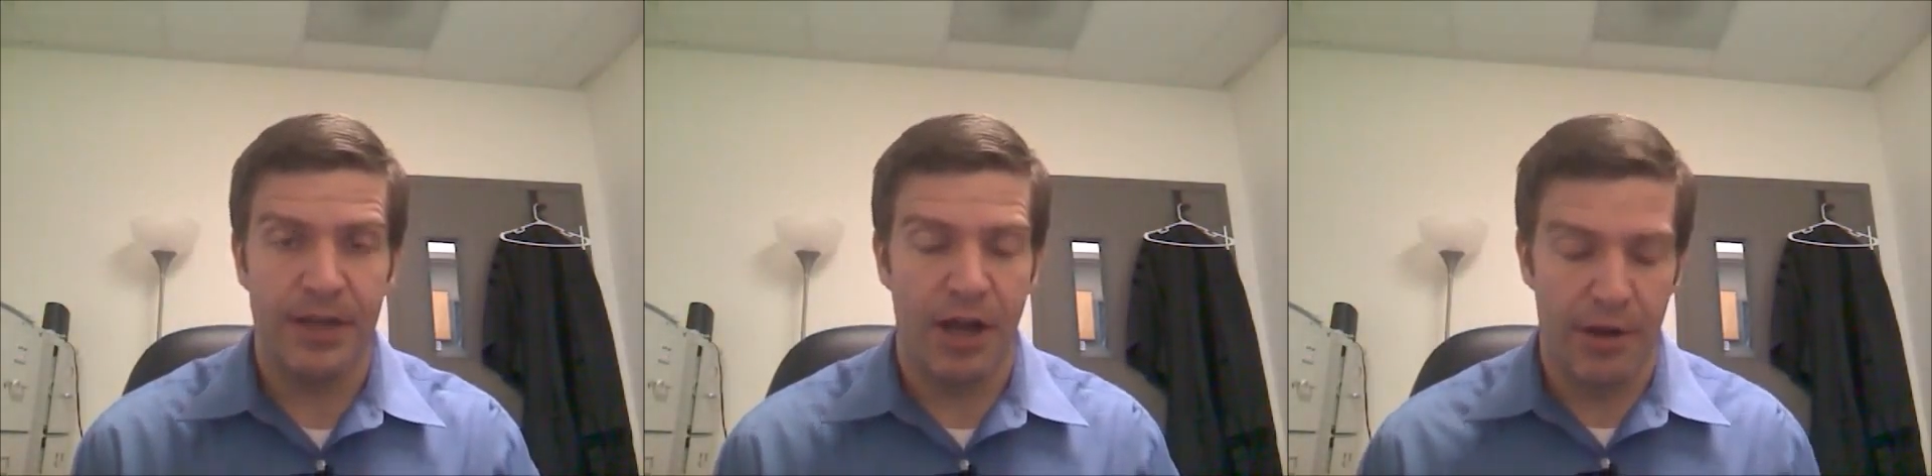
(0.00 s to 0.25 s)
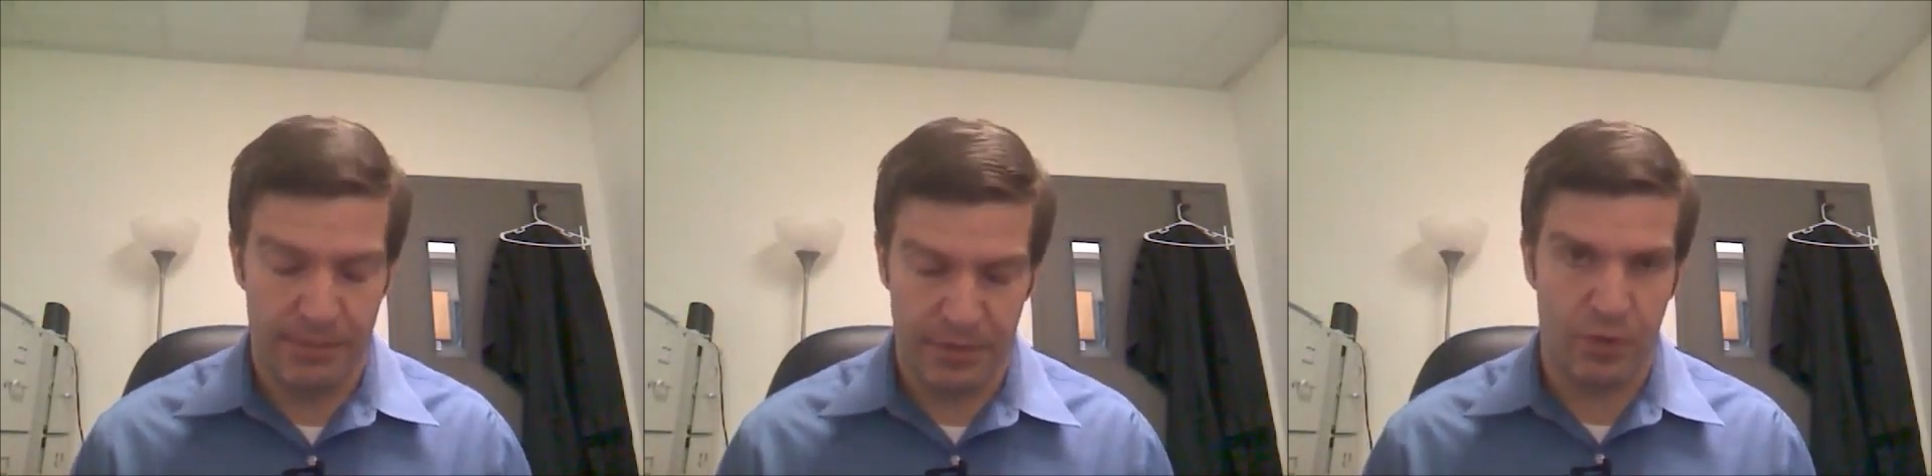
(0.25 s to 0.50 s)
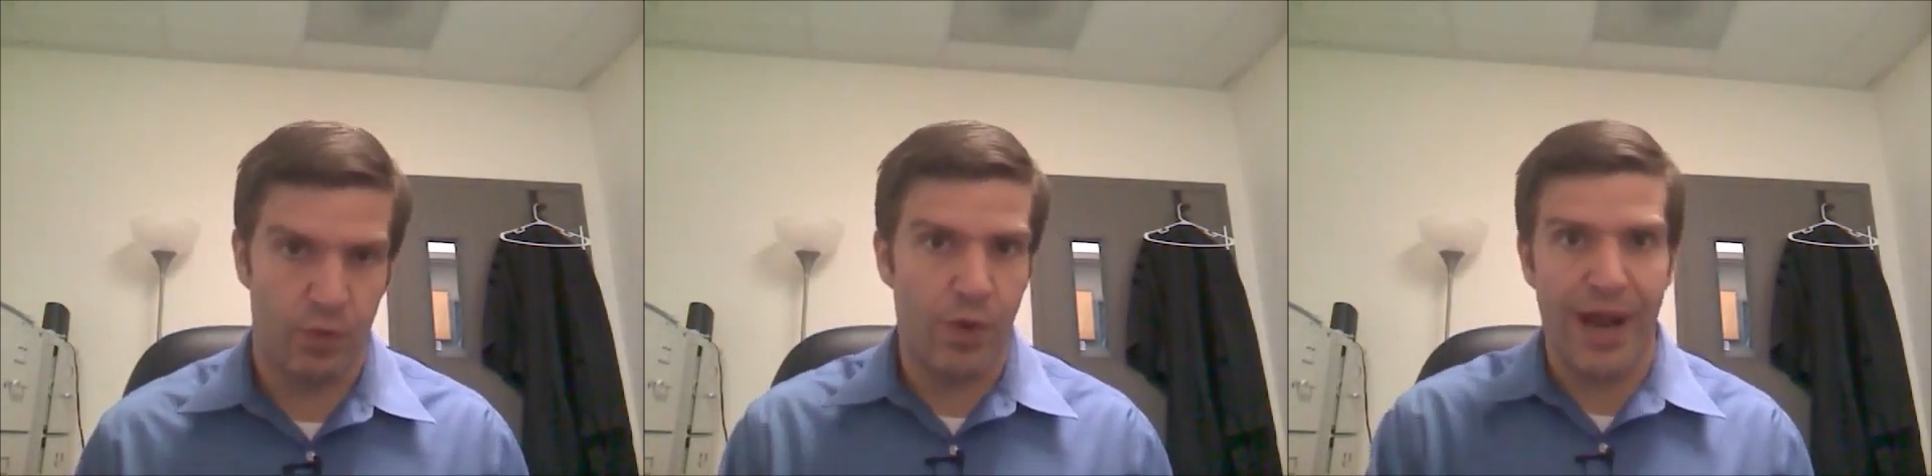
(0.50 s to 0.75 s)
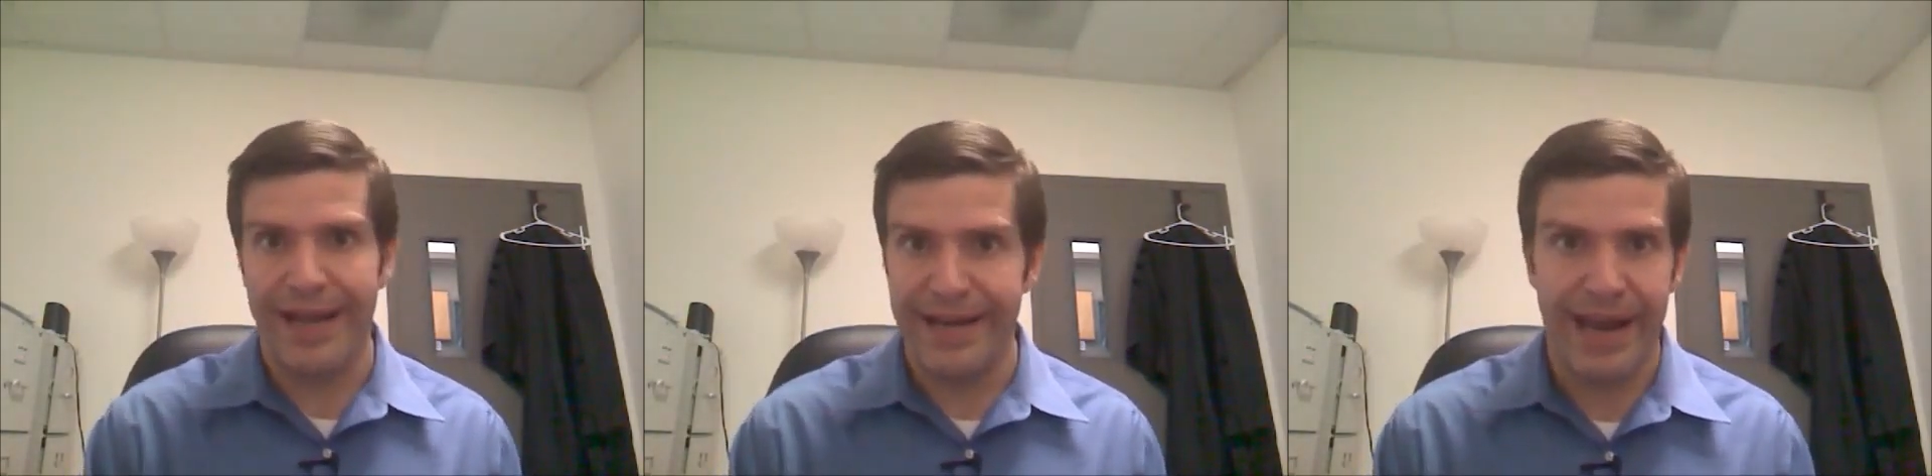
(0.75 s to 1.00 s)
comes
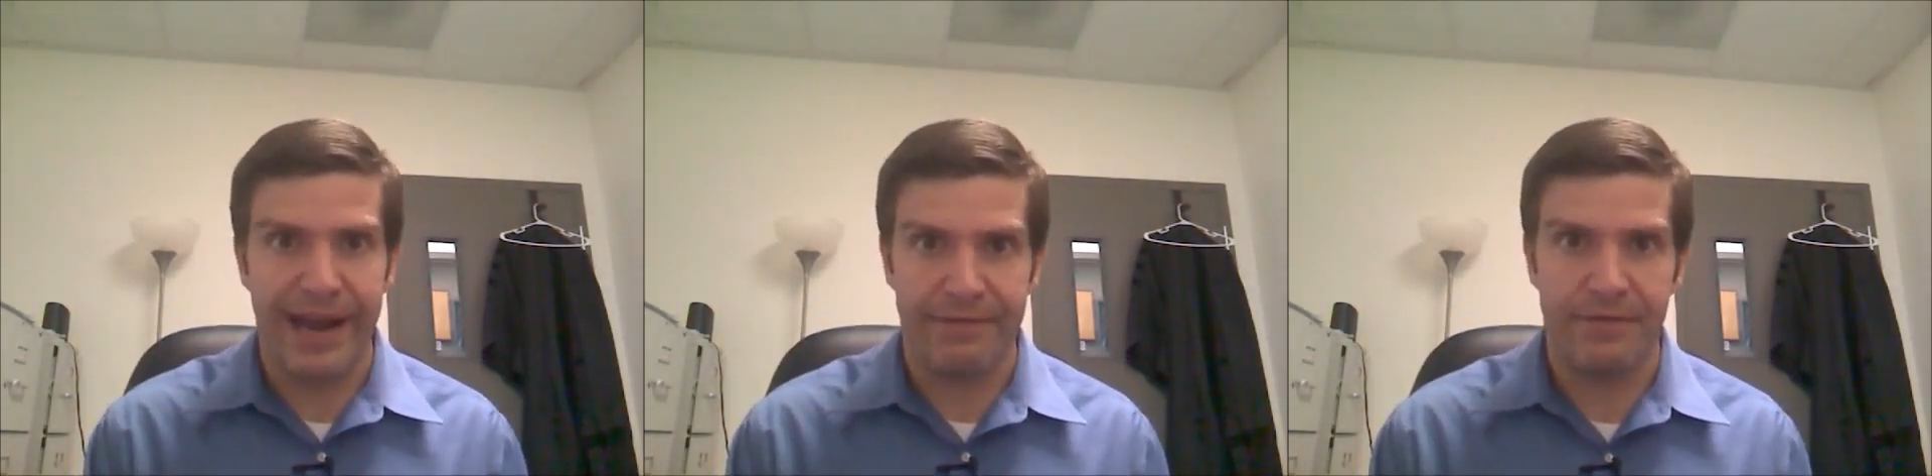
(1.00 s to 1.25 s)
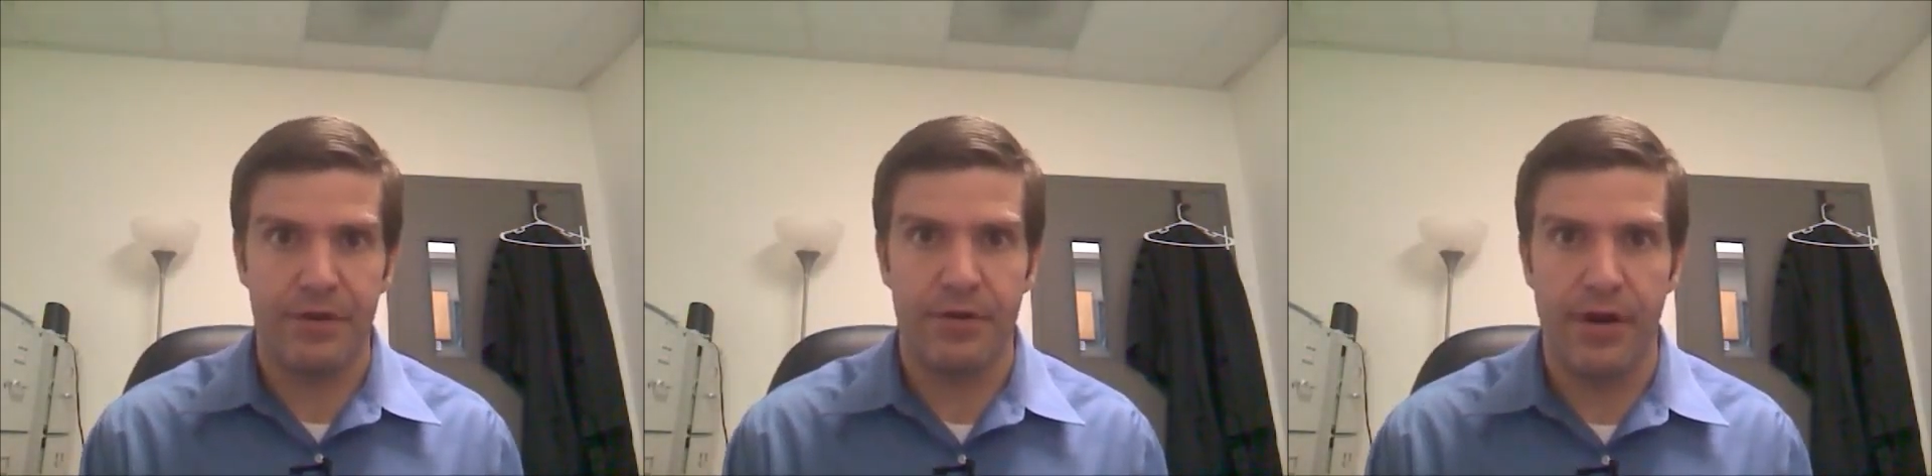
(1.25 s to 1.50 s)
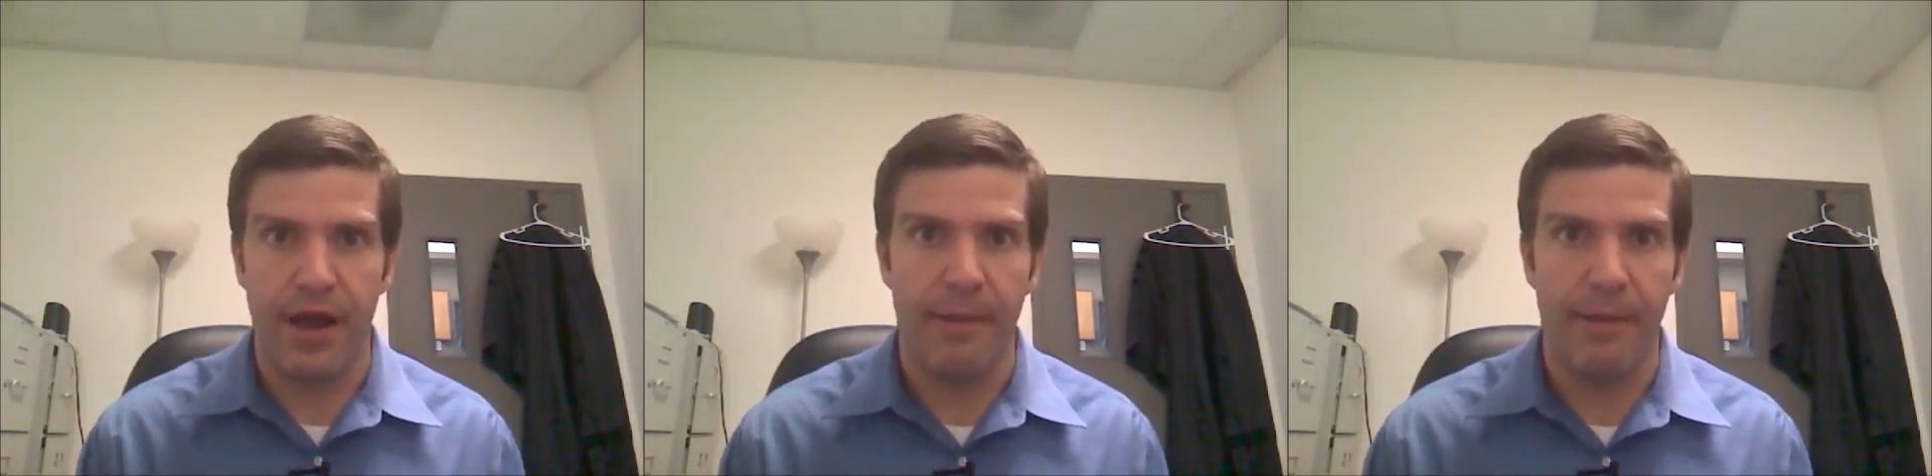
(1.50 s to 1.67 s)
right after